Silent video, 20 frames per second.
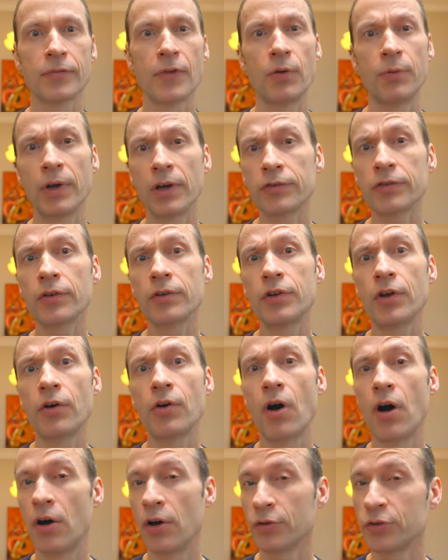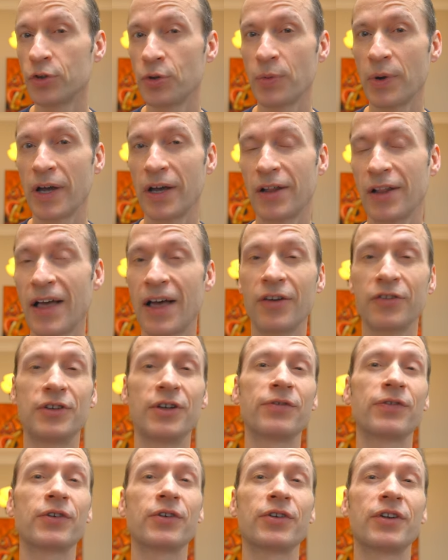We also know all too well how
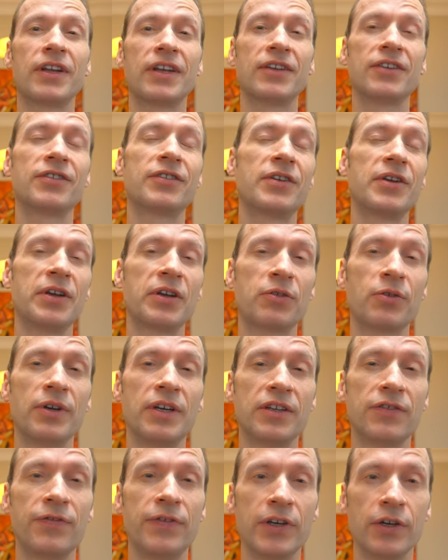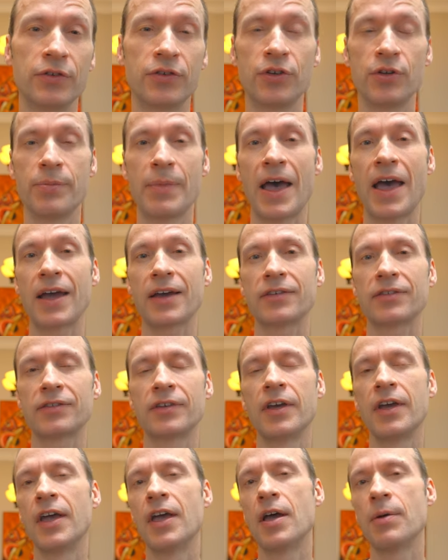difficult it is to increase VO2 max,
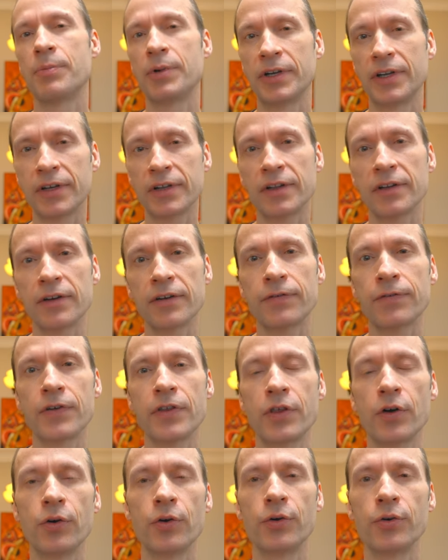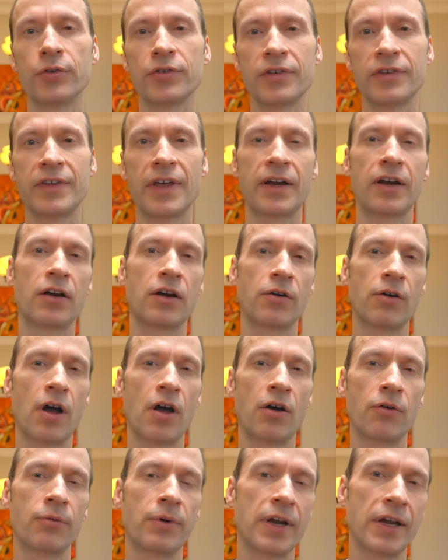particularly for those that are
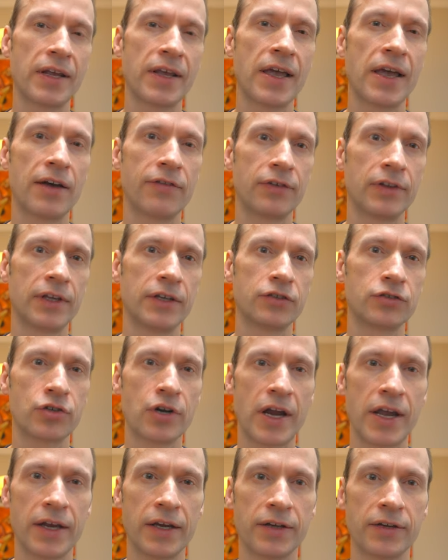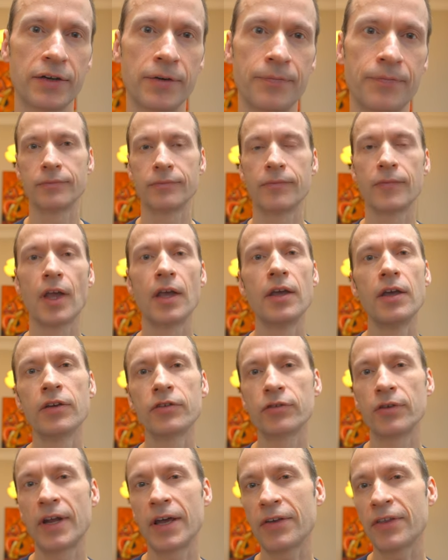already heavily trained.
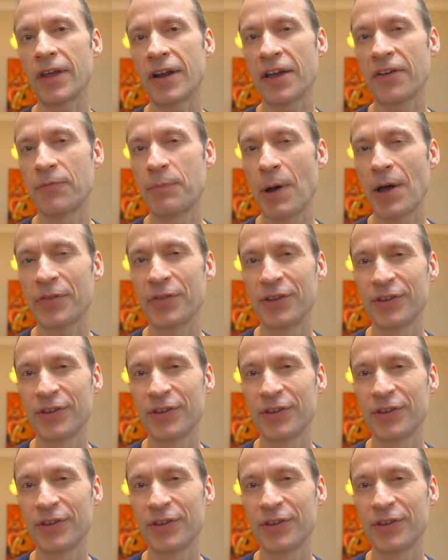So now that I've bought